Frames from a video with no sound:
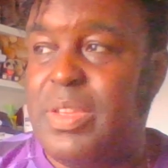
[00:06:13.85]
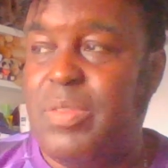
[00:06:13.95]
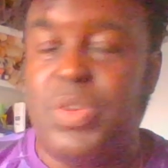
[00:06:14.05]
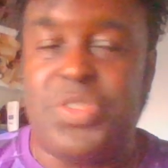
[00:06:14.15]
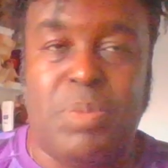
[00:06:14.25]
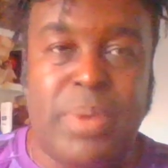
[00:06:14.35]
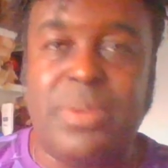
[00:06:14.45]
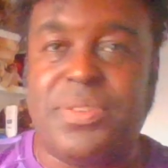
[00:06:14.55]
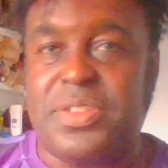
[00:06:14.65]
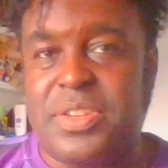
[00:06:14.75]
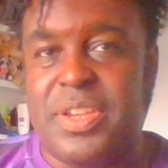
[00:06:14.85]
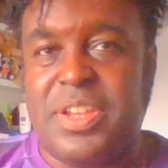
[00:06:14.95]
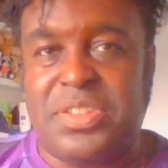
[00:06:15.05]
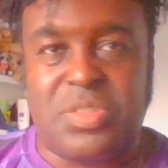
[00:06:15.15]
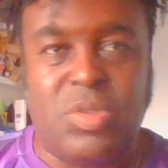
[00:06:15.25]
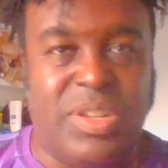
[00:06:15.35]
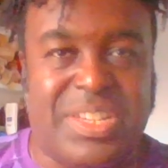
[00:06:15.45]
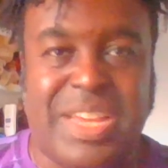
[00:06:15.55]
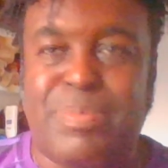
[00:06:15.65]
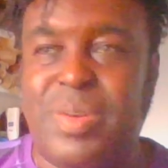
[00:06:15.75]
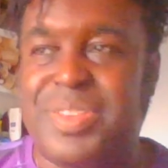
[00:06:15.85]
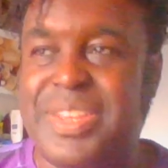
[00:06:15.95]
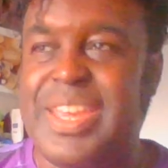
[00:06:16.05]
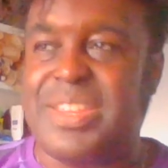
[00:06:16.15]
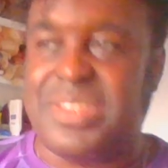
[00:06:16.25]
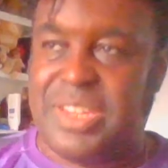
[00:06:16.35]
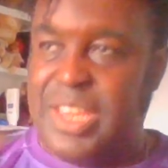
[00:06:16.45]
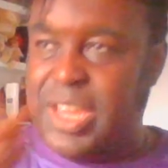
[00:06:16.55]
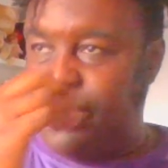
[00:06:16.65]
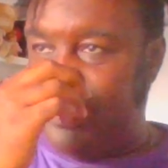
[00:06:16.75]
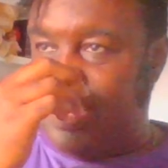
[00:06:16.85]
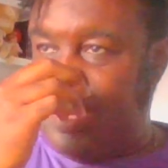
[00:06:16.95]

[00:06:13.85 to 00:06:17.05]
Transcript: once he builds his squads up, once he gets the